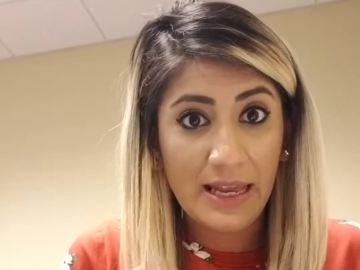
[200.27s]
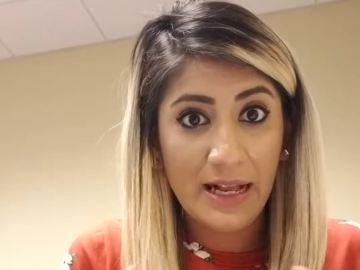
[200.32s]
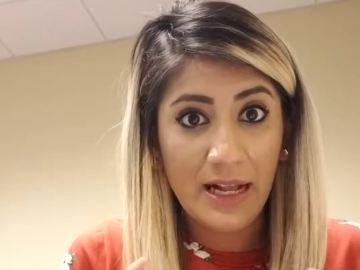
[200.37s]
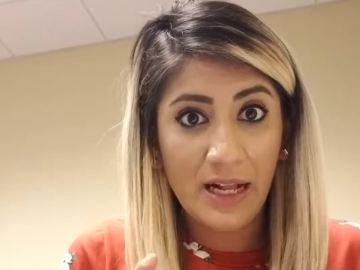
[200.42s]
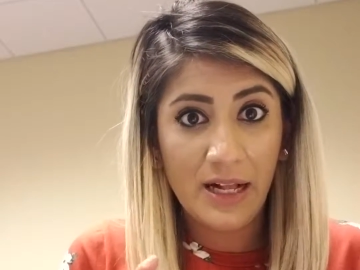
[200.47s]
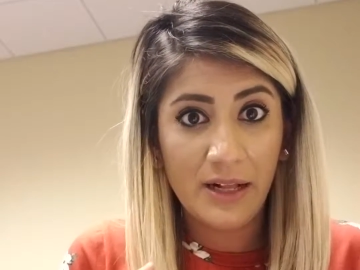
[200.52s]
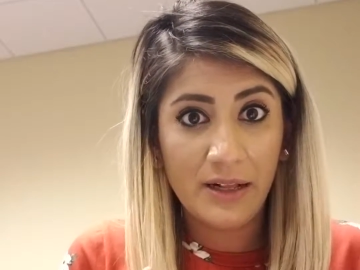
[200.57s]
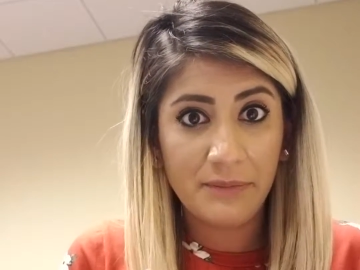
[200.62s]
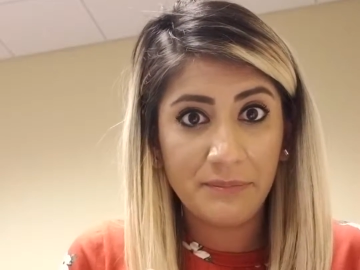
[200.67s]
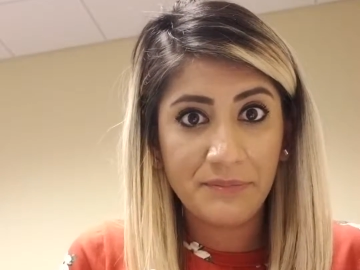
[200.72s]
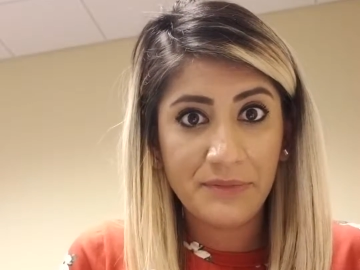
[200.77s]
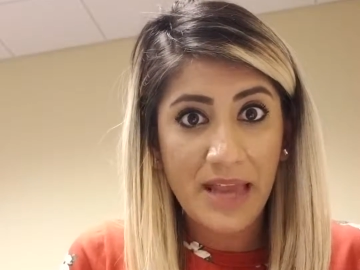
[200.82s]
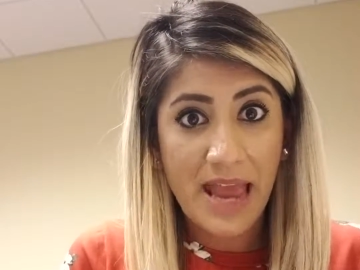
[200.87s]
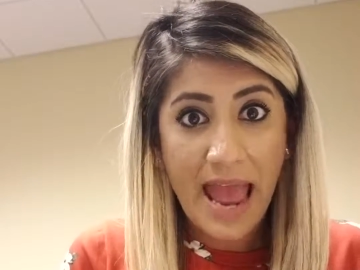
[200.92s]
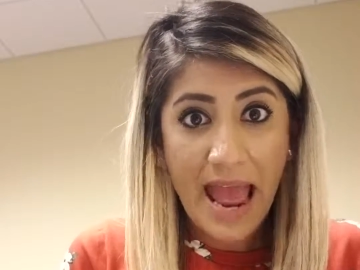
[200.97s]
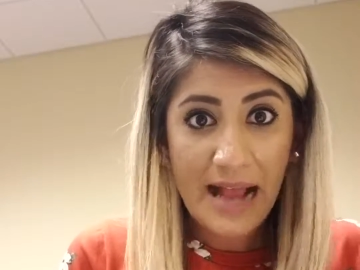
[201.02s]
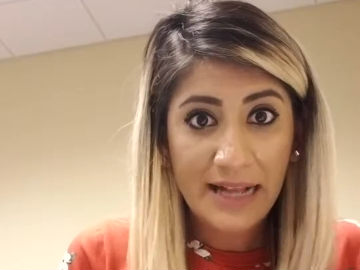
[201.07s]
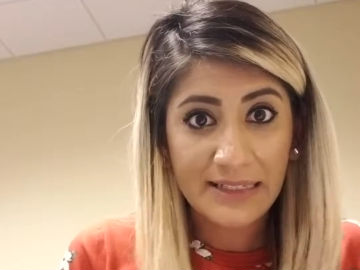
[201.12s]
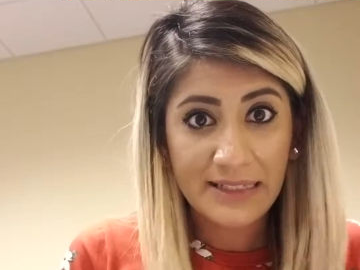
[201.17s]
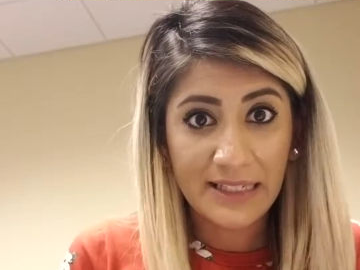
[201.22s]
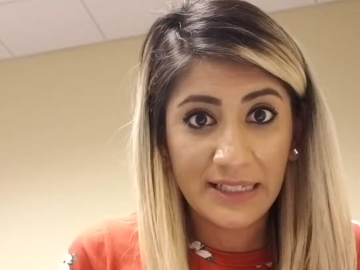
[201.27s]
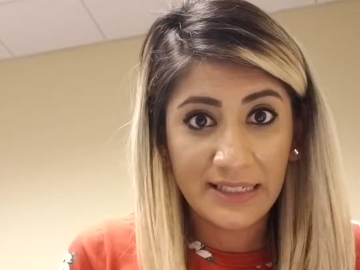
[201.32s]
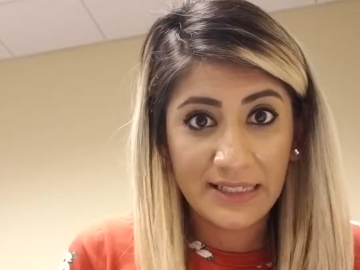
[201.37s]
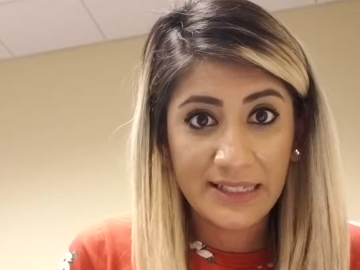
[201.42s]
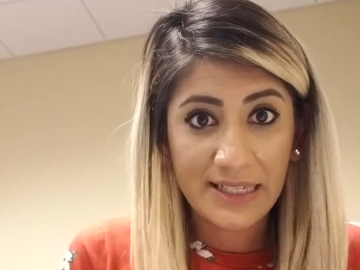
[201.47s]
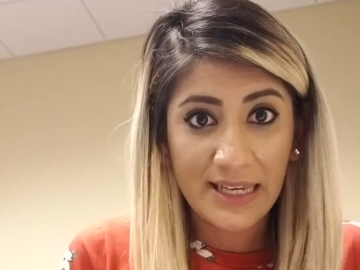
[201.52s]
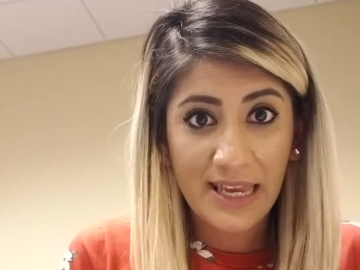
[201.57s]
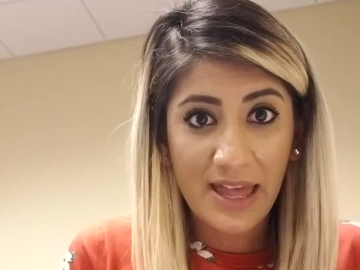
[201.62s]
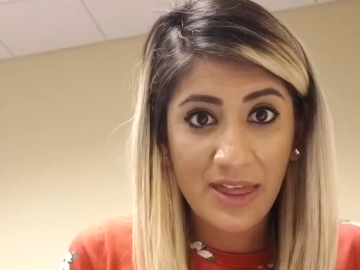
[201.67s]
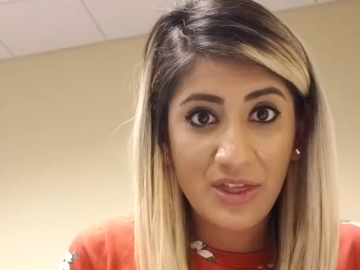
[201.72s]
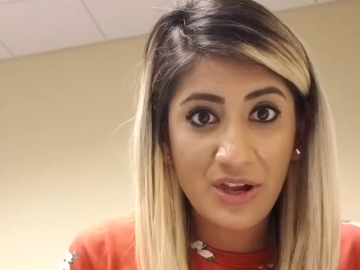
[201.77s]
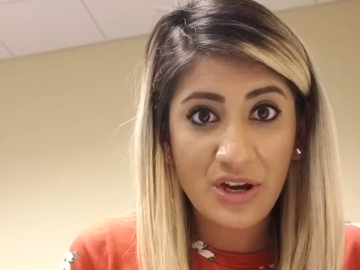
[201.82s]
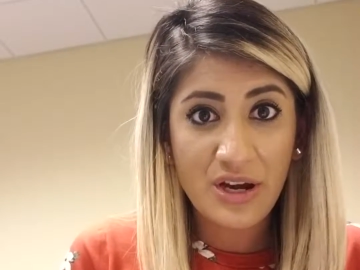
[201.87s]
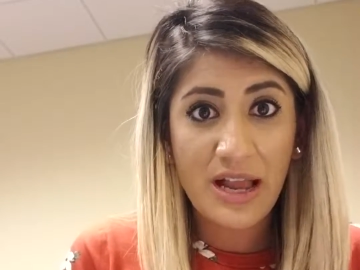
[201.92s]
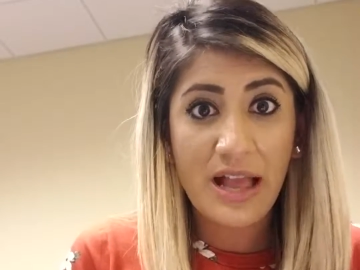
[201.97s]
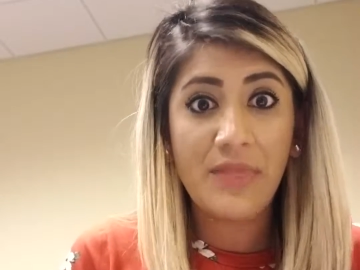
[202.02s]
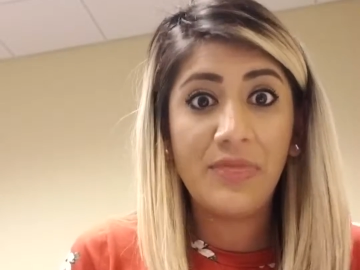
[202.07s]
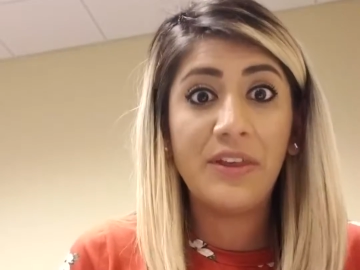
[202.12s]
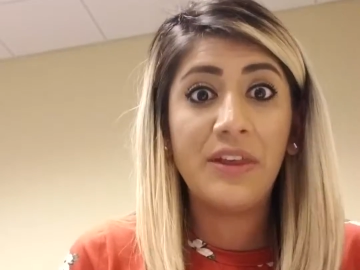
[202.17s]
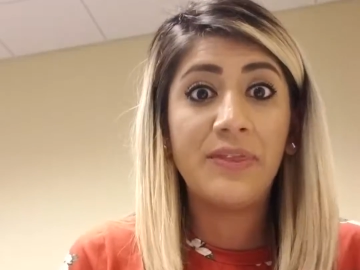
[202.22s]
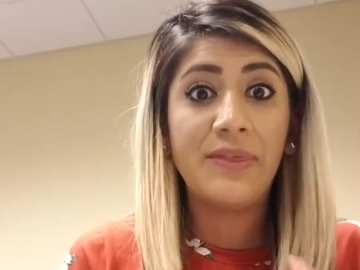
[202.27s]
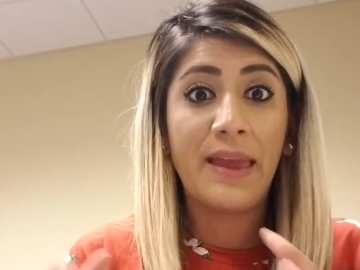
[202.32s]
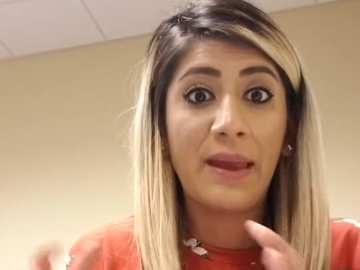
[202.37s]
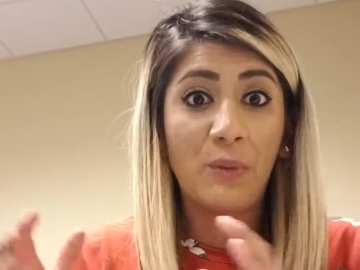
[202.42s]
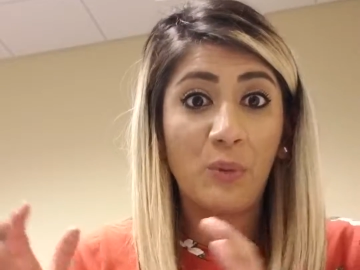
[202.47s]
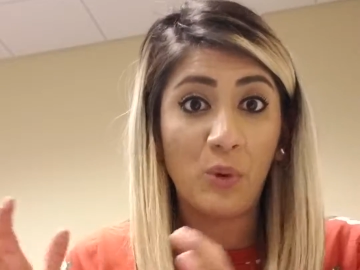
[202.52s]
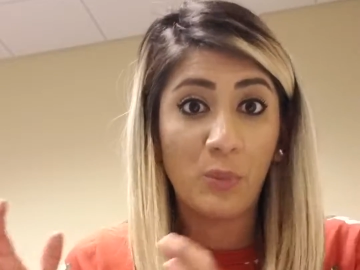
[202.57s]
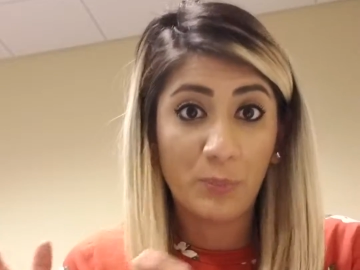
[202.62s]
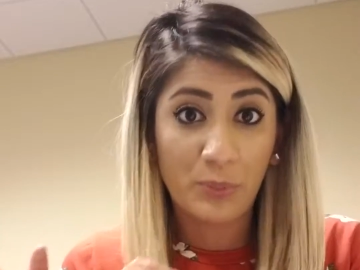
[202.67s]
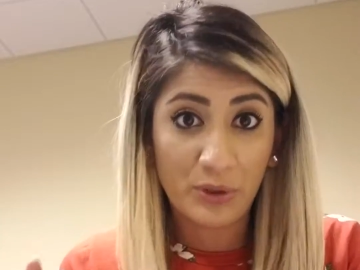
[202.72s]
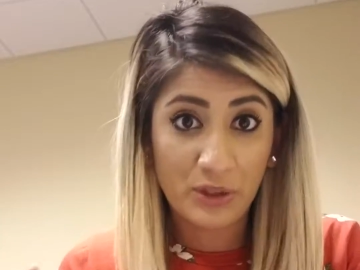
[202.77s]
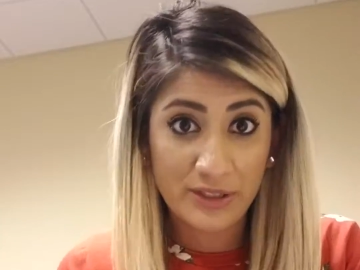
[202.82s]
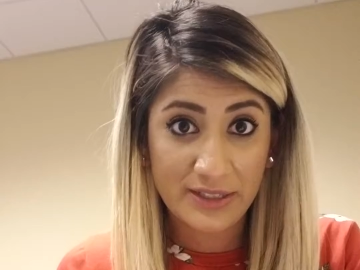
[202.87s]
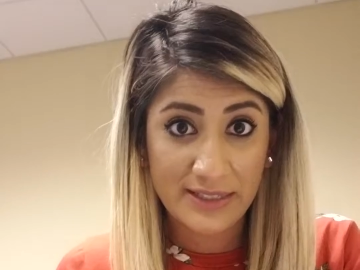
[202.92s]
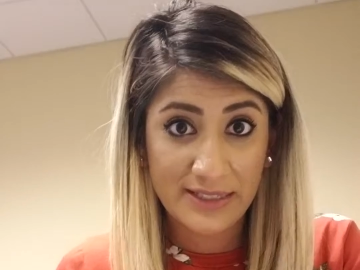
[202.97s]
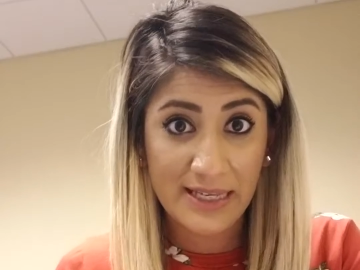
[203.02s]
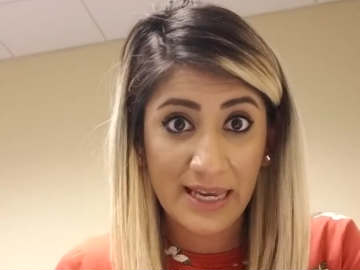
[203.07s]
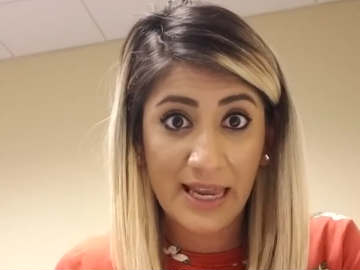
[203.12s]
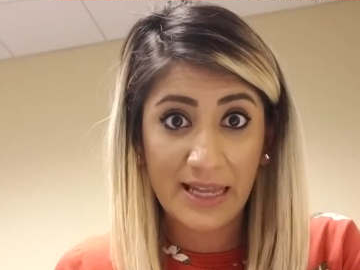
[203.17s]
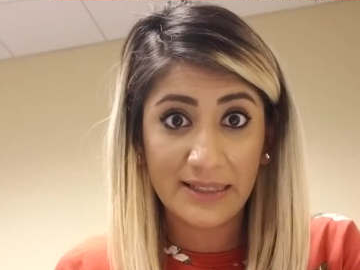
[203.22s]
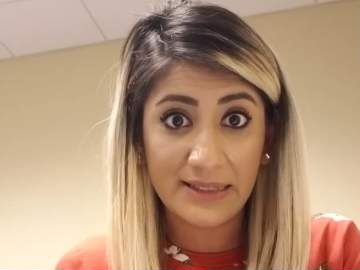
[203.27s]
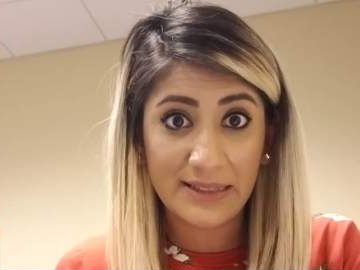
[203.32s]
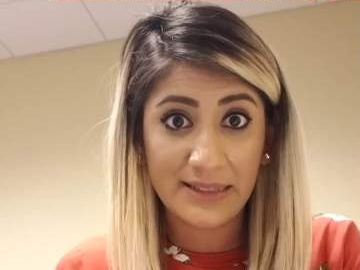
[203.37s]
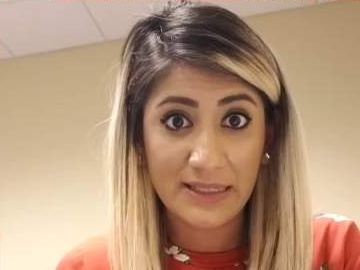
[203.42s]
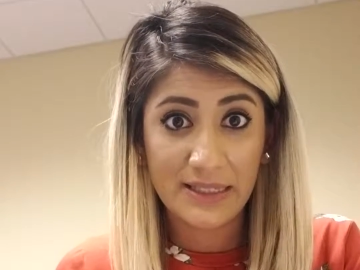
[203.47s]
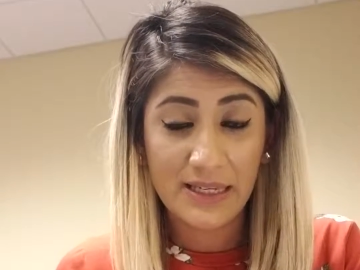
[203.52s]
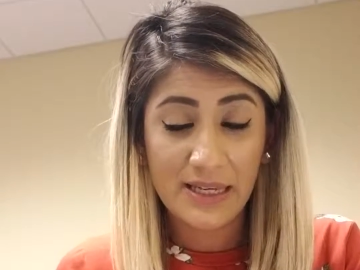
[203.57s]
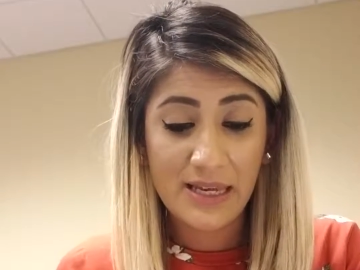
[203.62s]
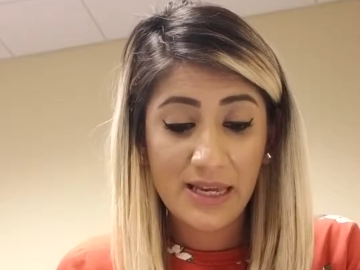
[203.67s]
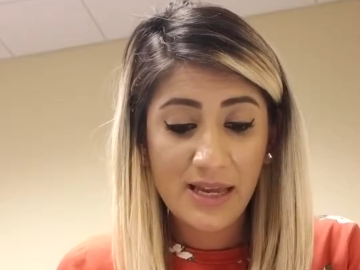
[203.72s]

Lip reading: acting together, and then they will present.